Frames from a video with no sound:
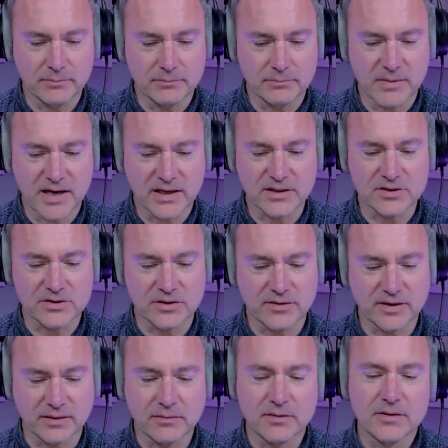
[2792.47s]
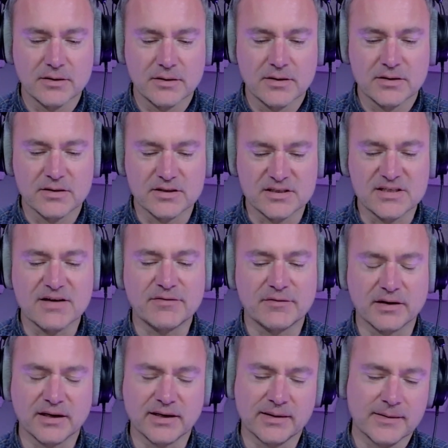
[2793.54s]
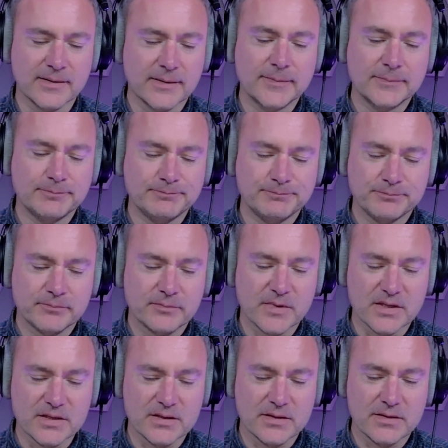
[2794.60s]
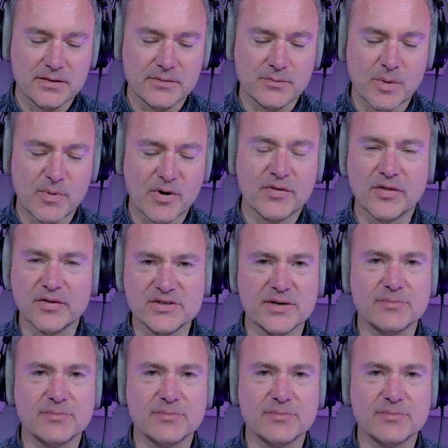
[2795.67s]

Marcus, so I think there's definitely, we're both on the same